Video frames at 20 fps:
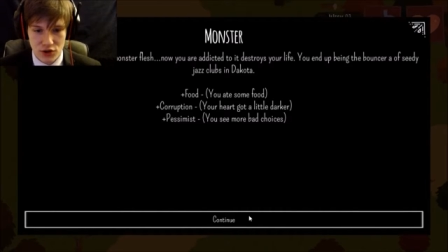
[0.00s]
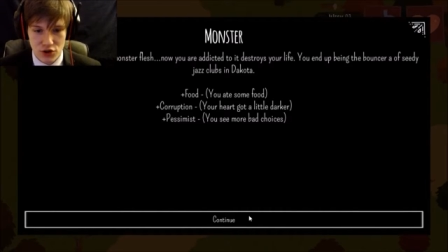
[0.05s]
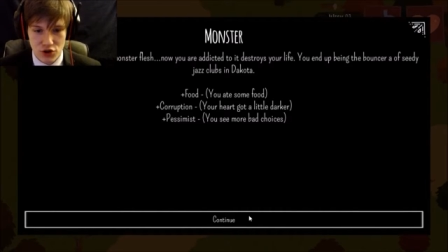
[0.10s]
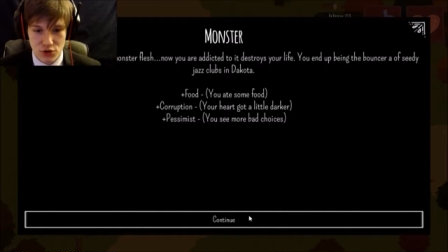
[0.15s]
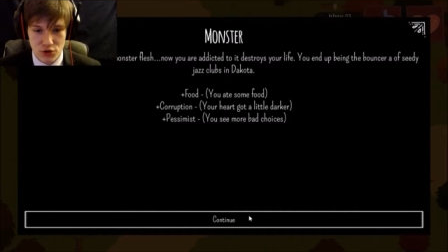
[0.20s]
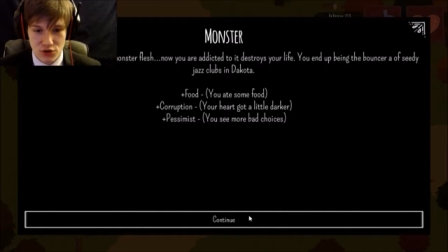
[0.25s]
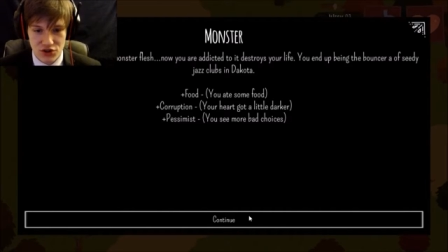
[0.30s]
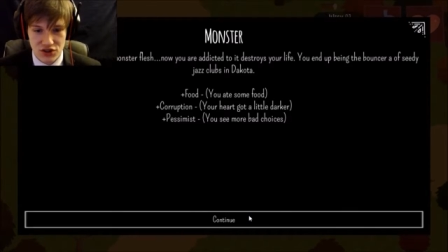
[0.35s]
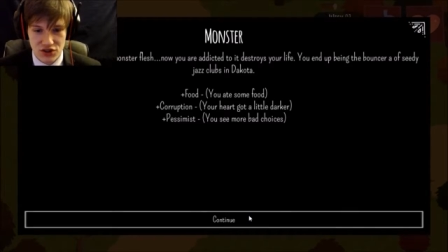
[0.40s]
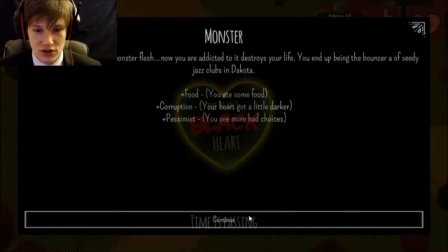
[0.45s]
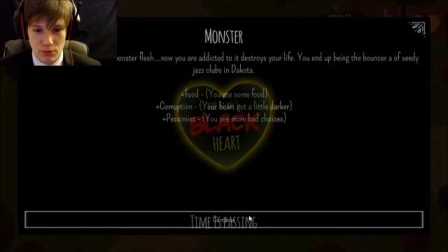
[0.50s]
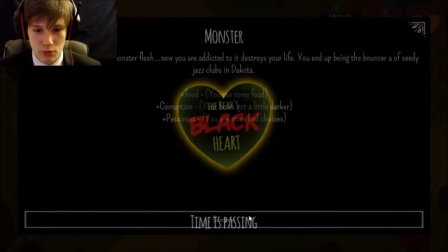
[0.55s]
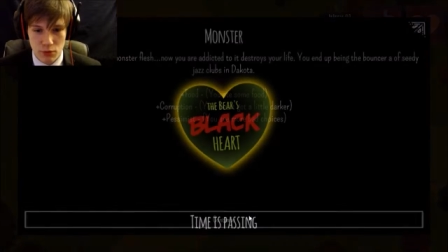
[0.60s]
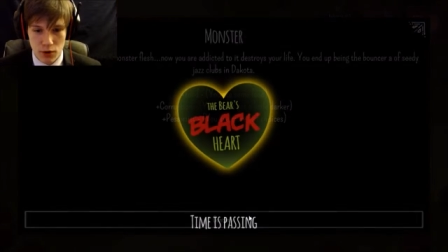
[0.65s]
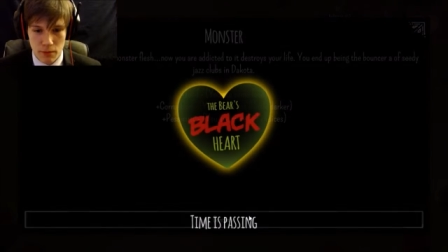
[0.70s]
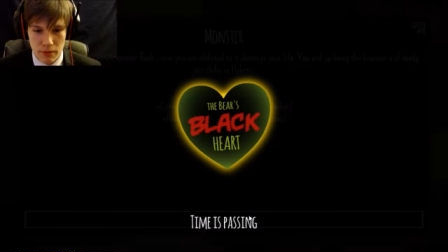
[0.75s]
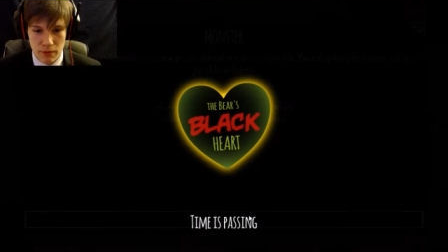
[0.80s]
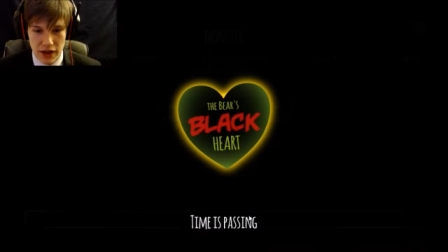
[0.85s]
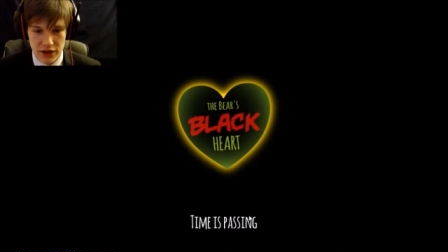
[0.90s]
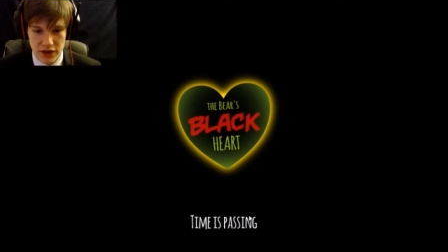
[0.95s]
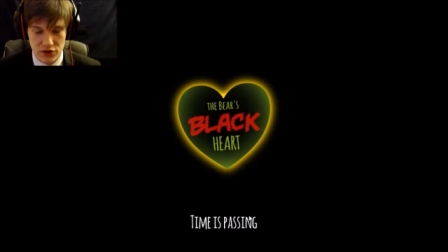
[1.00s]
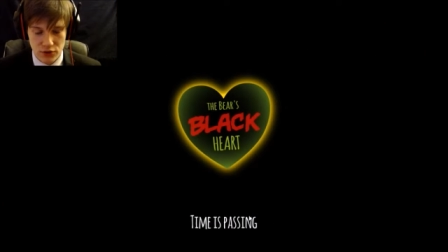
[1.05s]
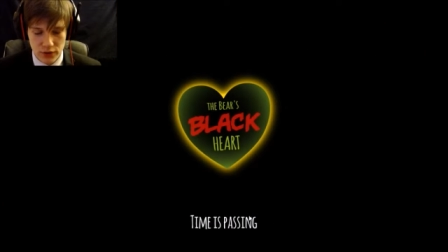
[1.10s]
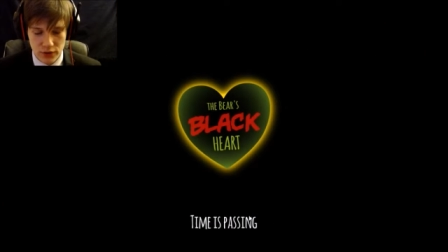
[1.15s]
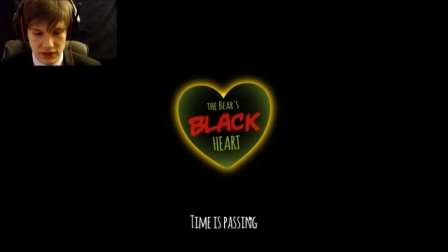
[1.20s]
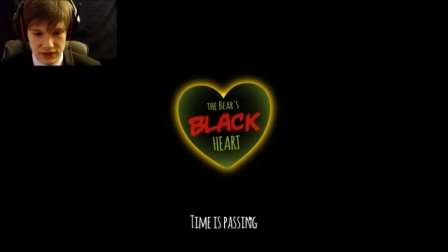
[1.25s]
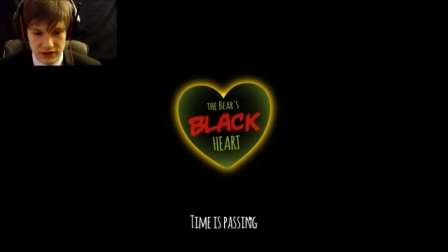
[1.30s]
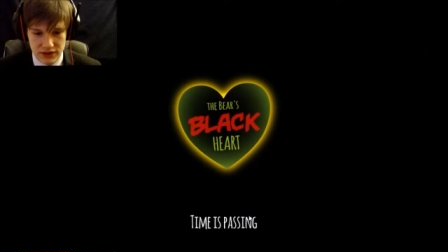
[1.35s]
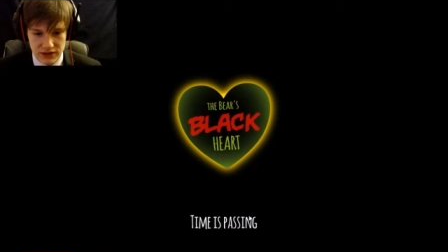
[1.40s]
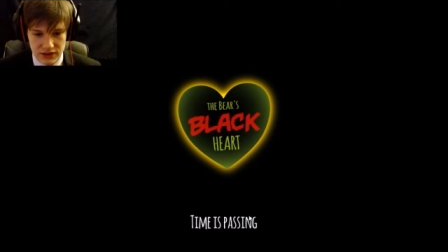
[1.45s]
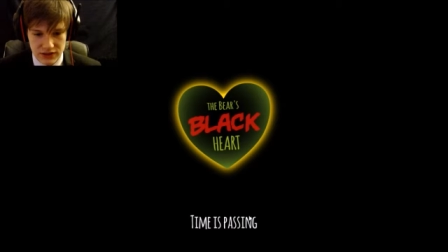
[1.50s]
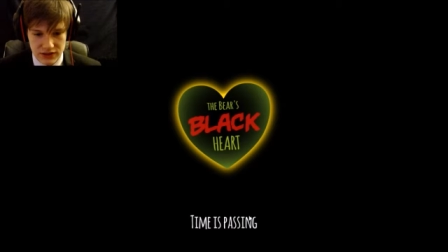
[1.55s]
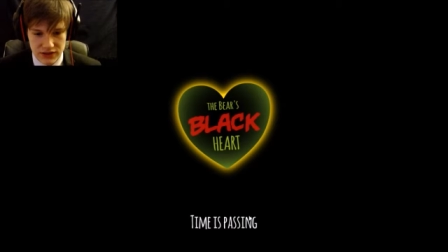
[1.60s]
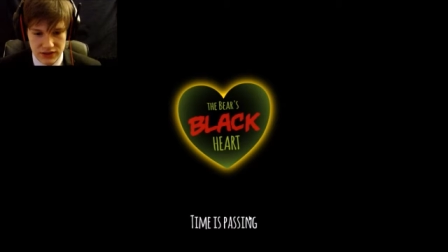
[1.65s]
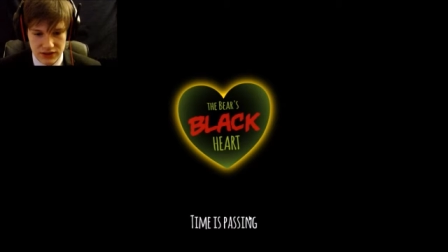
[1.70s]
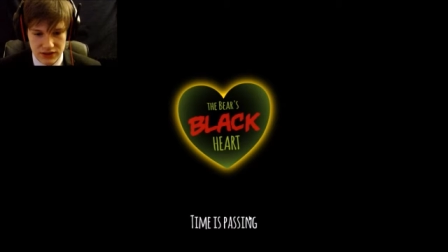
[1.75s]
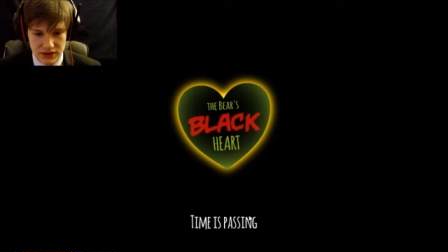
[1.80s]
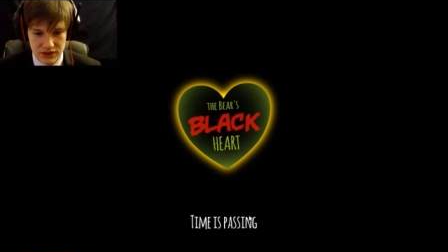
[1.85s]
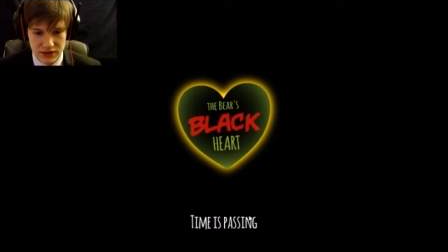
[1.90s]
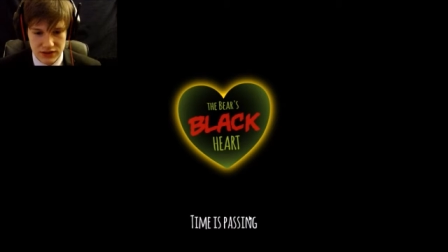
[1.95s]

you see more bad choices.